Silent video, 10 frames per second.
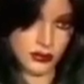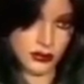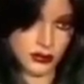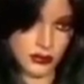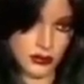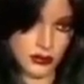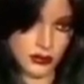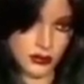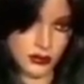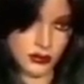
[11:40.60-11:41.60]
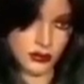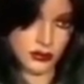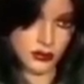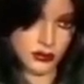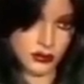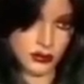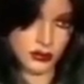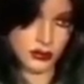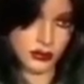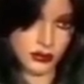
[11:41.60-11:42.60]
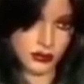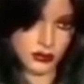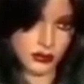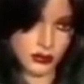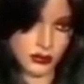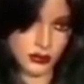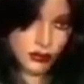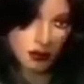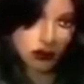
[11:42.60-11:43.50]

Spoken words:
No words are spoken by the person on screen.